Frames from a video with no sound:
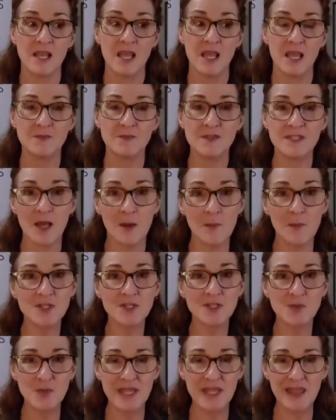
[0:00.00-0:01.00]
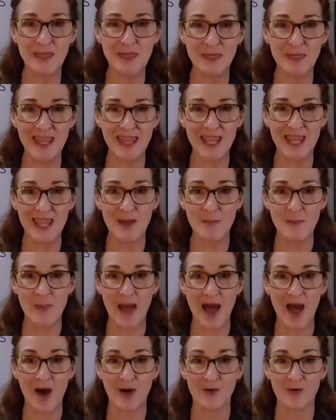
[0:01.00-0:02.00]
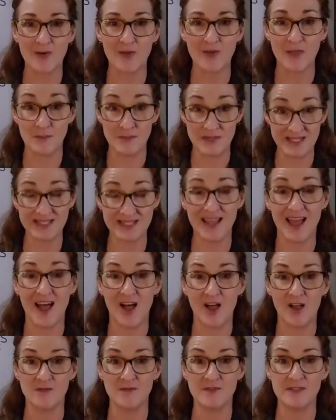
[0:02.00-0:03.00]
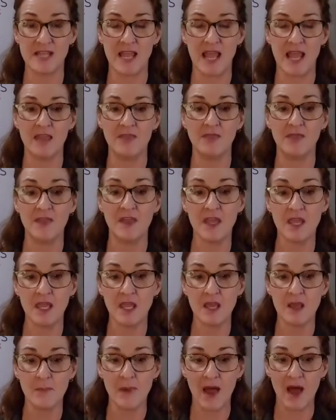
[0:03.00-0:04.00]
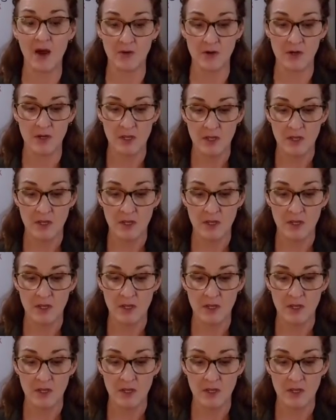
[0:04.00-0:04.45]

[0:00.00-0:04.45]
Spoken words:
if someone's really thinking about themselves and thinking about,